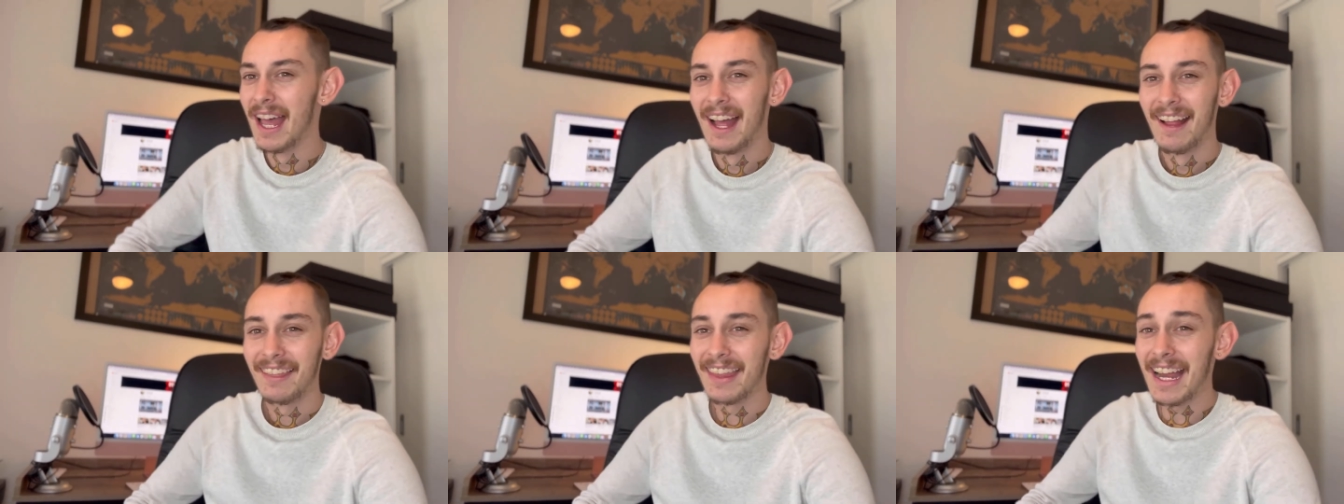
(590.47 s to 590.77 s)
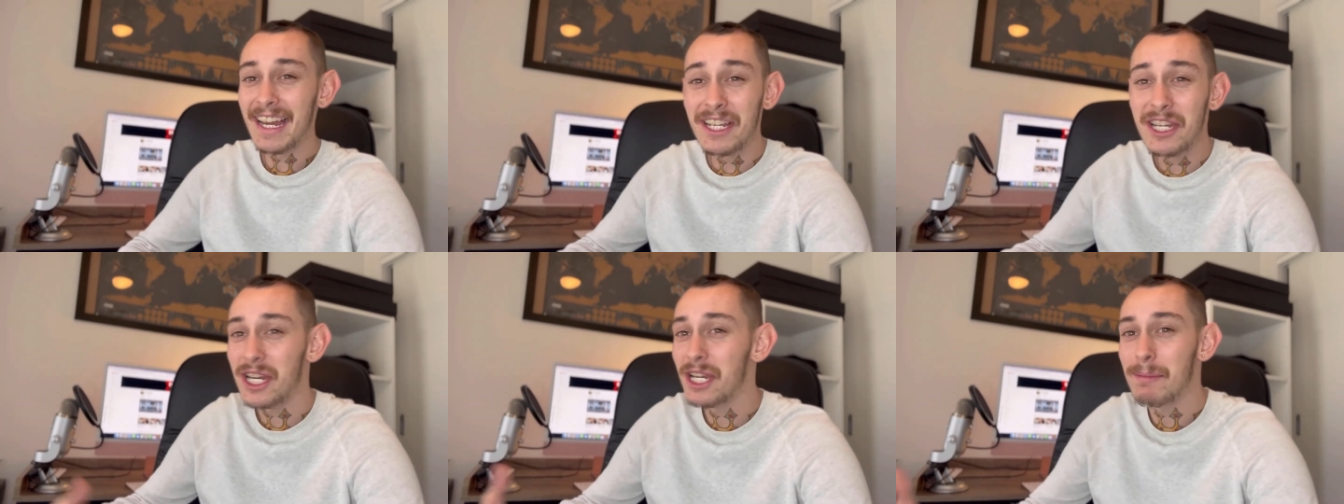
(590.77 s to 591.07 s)
They
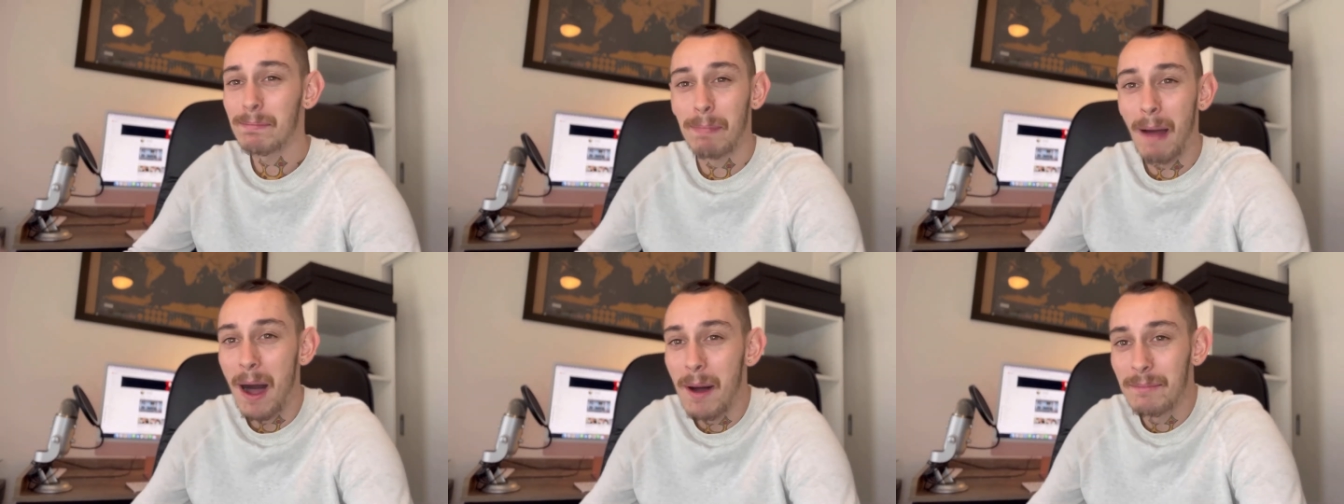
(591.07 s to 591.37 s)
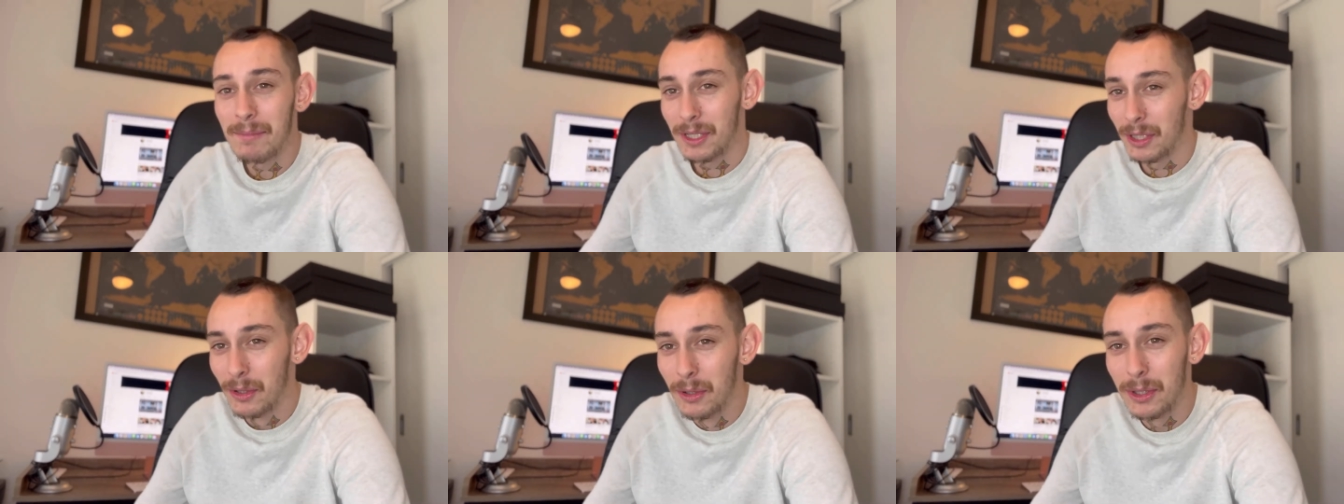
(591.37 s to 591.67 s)
just
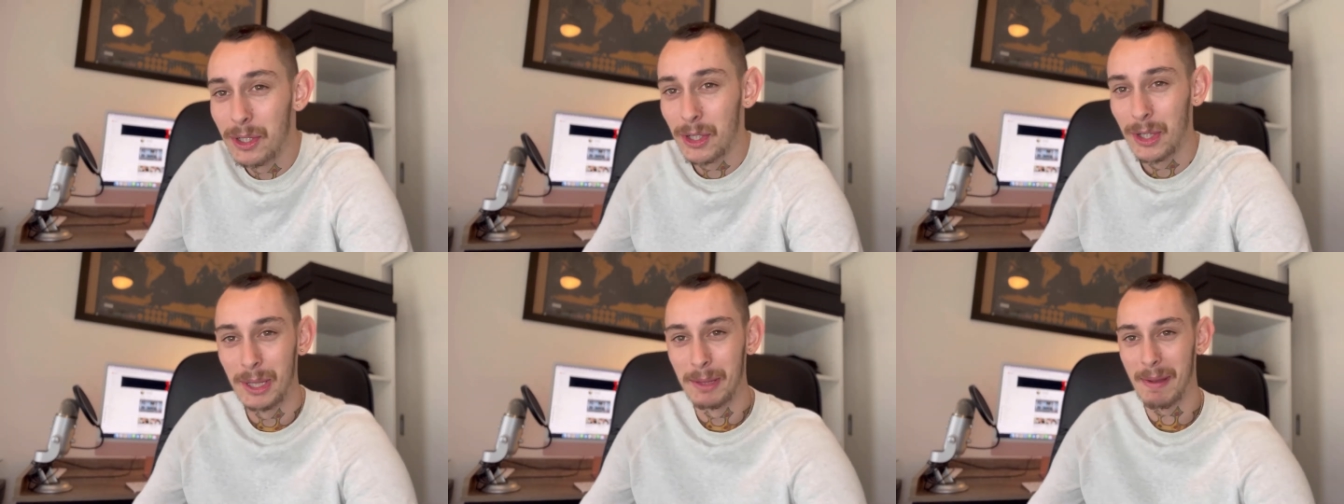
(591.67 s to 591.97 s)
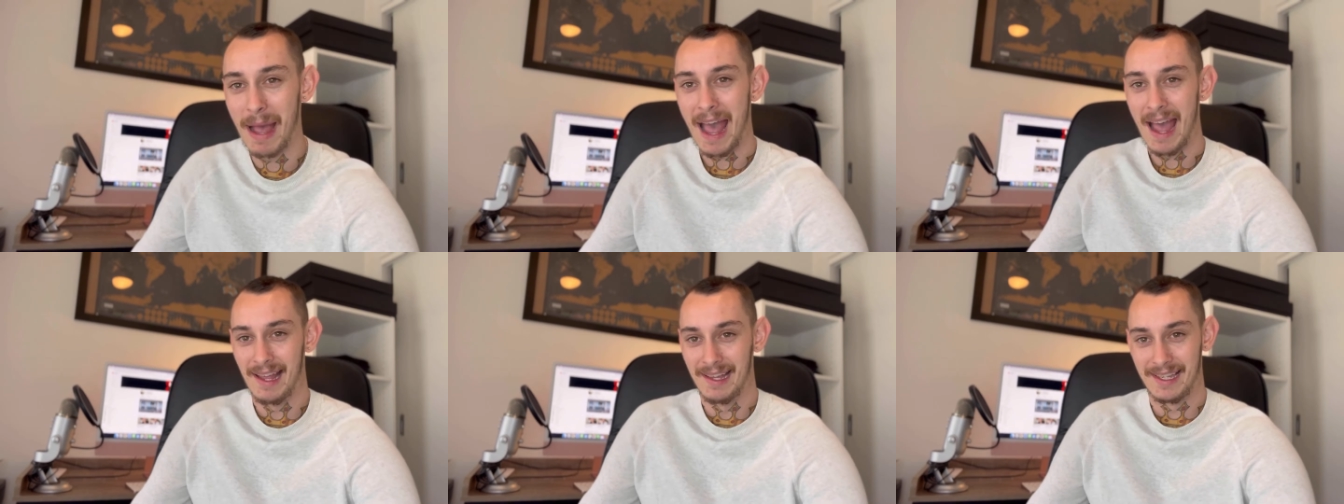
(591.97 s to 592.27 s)
pump YouTube
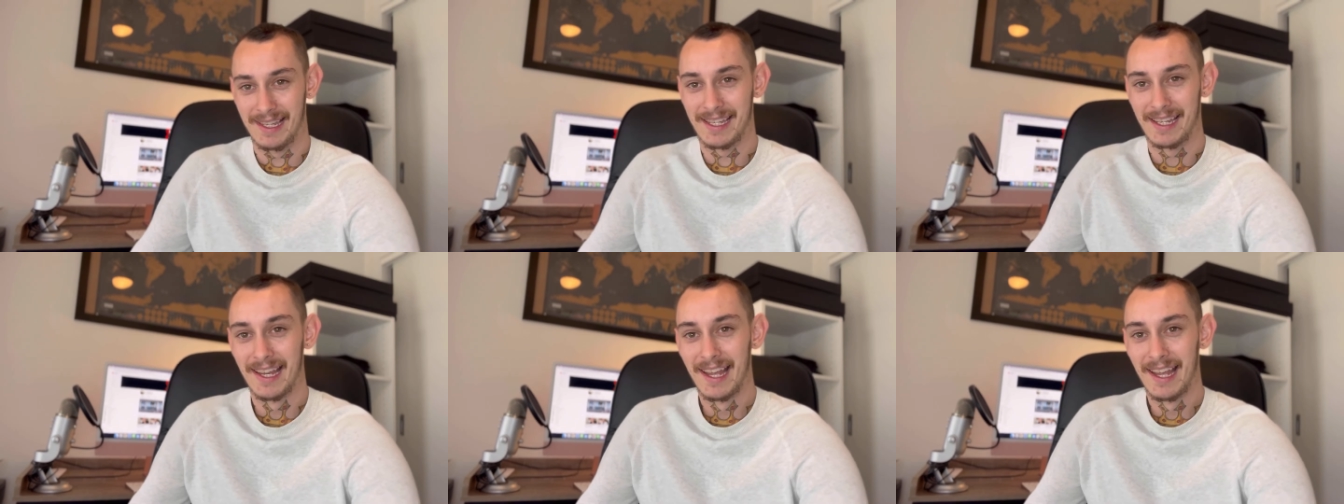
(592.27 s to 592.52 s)
ads.